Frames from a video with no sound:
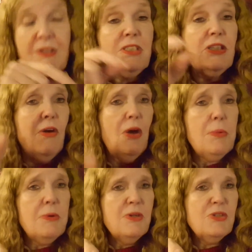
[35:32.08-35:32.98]
So I
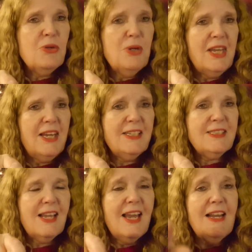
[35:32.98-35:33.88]
hope you enjoy
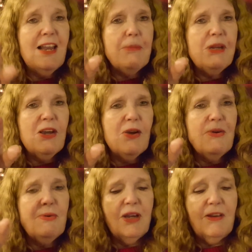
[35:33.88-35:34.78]
this, and let me
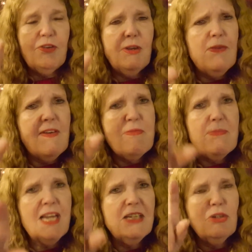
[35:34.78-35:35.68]
know if you've ever
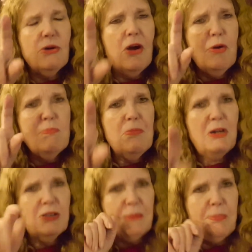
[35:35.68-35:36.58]
made your own
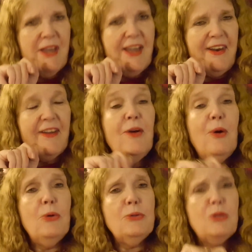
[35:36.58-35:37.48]
marzipan,
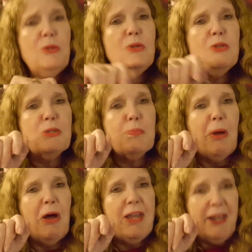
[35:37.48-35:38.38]
or do you just
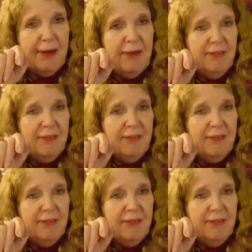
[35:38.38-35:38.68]
buy it?